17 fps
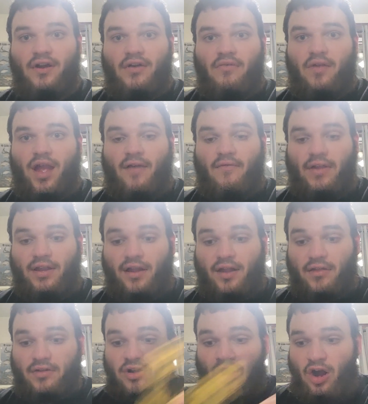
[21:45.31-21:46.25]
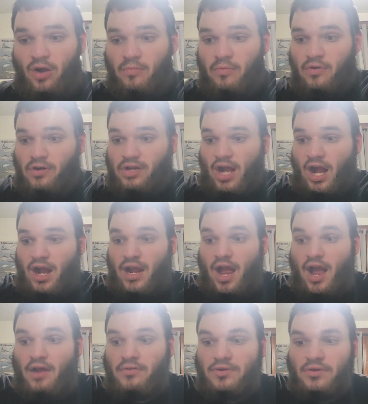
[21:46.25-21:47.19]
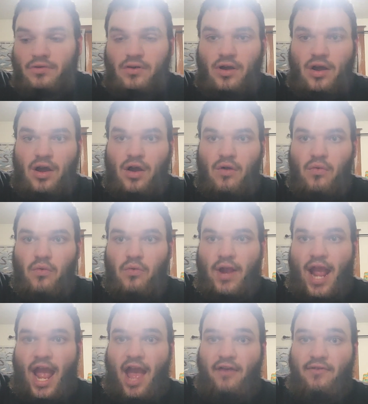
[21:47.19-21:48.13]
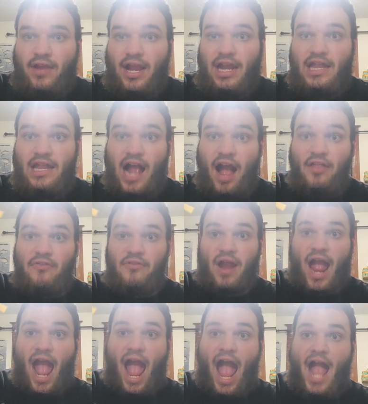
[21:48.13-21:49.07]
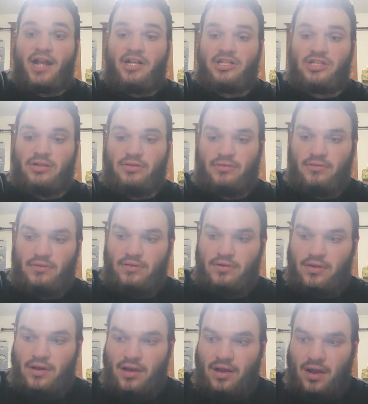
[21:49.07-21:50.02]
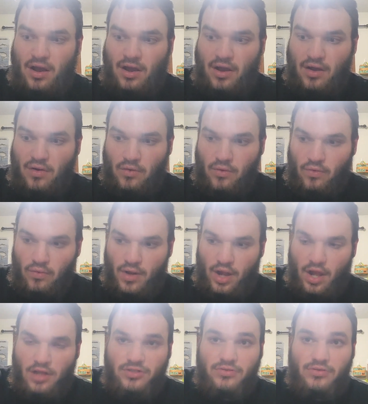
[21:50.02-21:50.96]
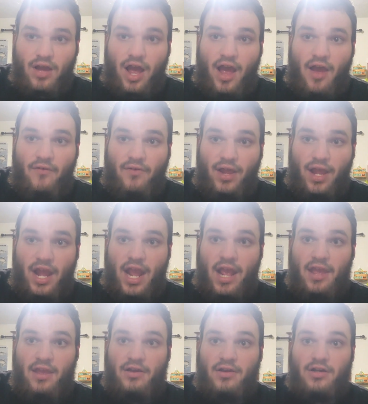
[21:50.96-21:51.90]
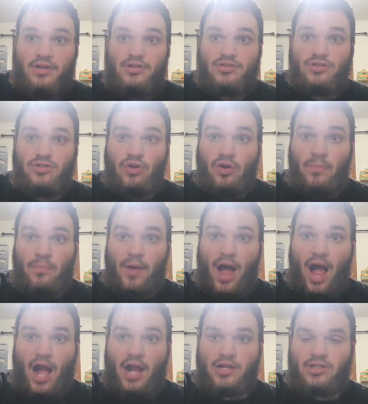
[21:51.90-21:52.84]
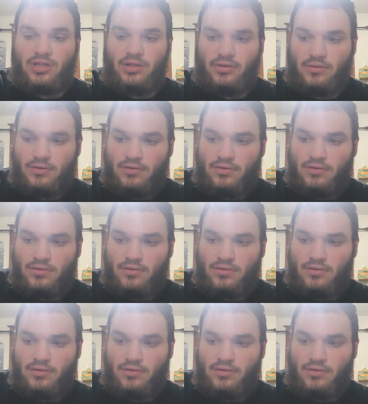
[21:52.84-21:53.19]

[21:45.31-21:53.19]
We have another cardboard cutout. We have another axe. We also have a toolbox.